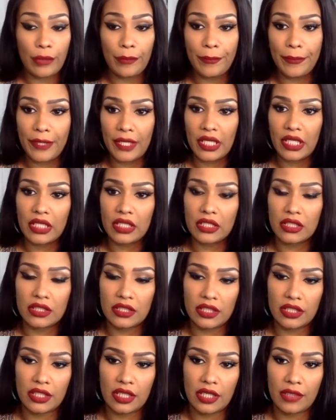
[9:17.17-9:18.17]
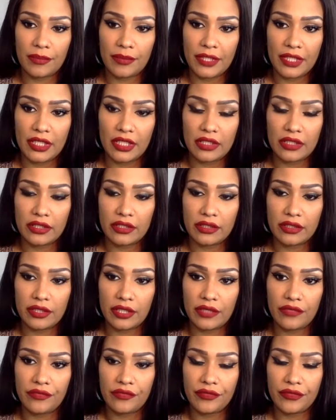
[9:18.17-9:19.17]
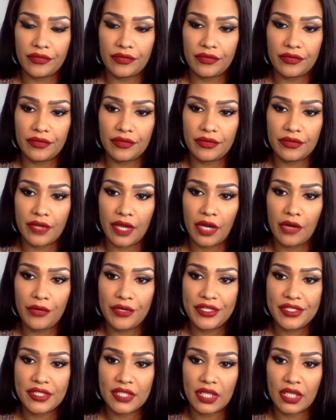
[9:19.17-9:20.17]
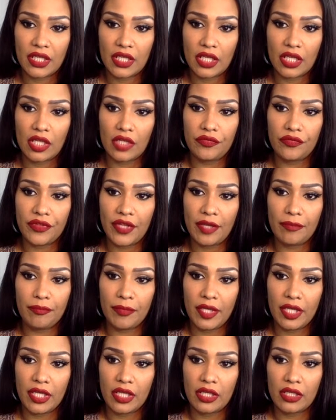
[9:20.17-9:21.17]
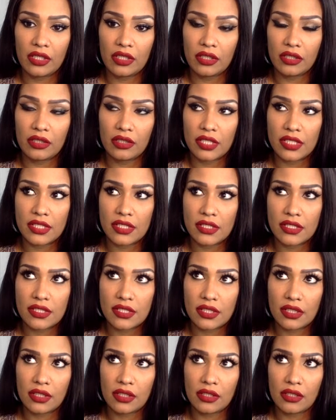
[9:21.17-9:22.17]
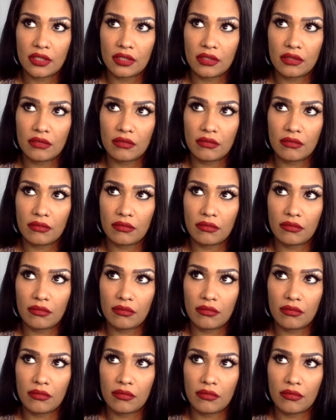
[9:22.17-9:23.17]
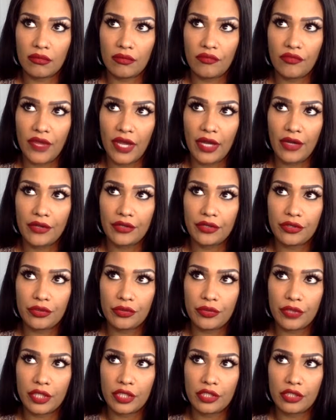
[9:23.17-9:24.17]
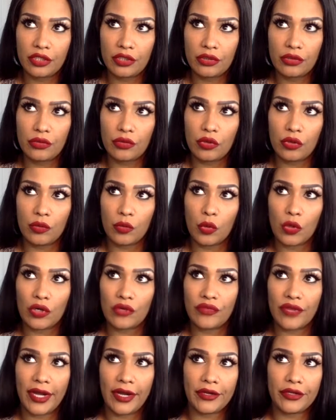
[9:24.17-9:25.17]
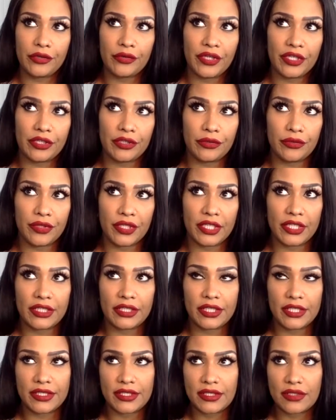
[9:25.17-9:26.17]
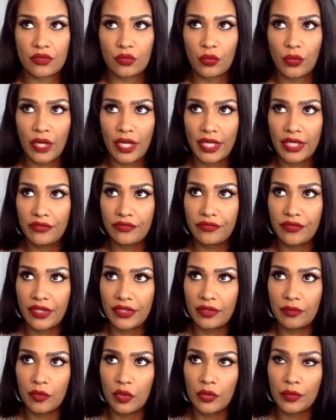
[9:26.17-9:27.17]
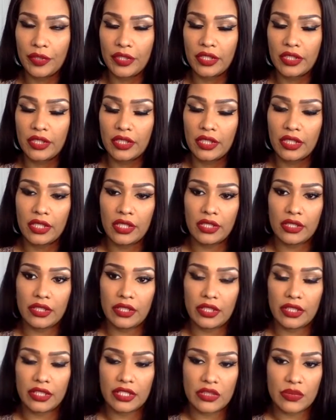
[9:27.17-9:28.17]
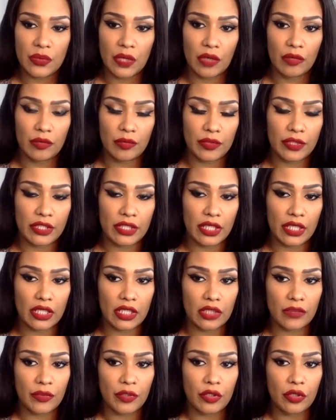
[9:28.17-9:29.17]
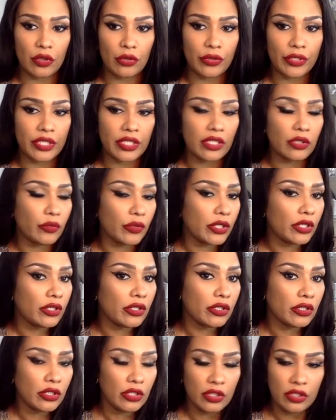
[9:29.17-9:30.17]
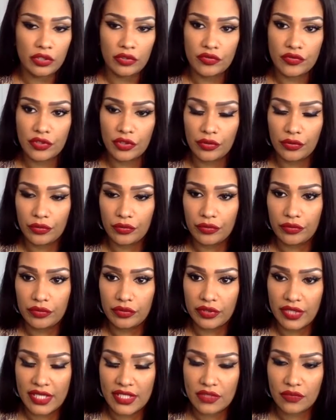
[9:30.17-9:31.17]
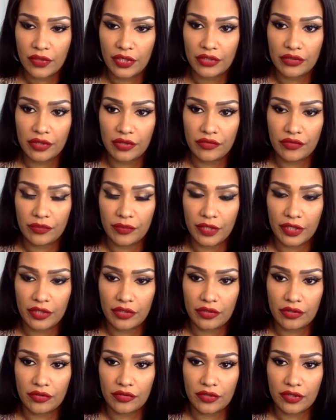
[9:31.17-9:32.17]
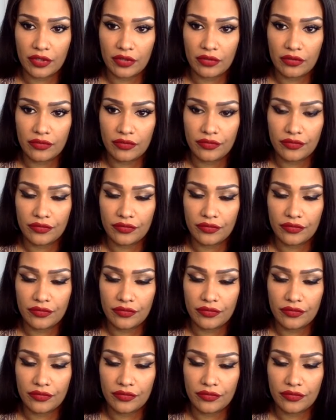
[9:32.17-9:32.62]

But, I mean, if I always say if that man doesn't see value in you or more value in you than he does his wife at the moment, then he's probably not going to be going anywhere. So that's why you have to make yourself